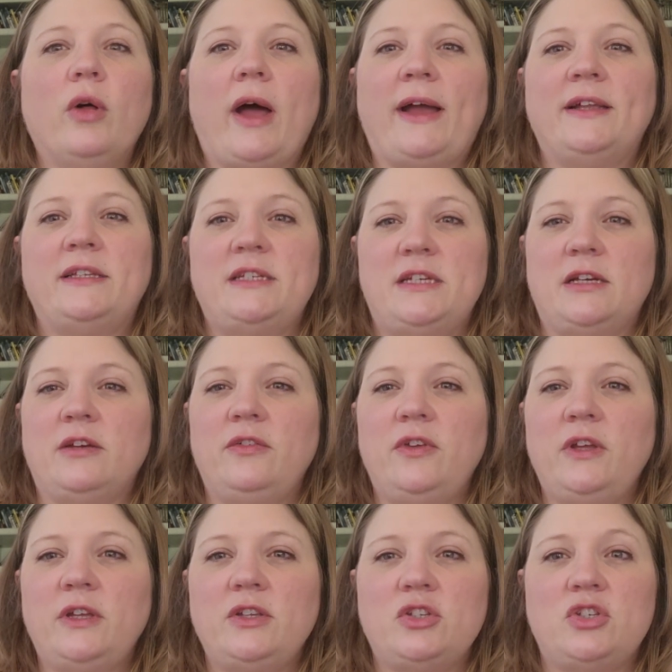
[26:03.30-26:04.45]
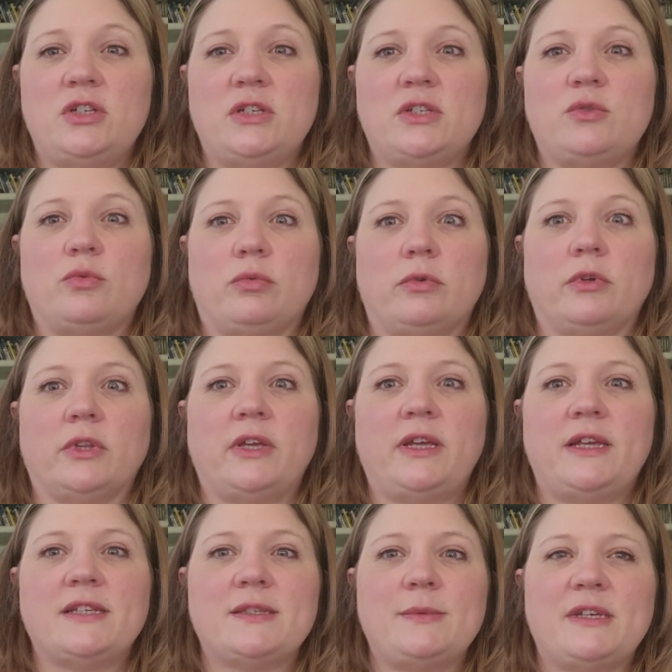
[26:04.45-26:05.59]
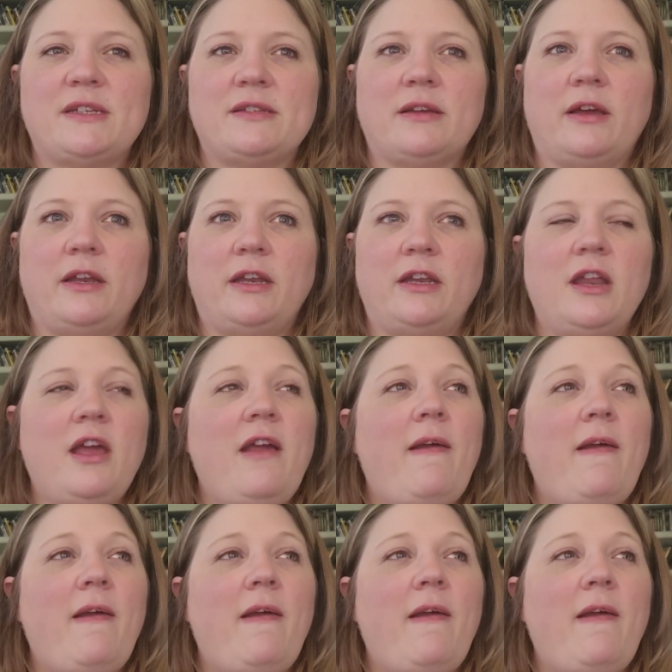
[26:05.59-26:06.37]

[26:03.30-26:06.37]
idea of it just really gets me excited.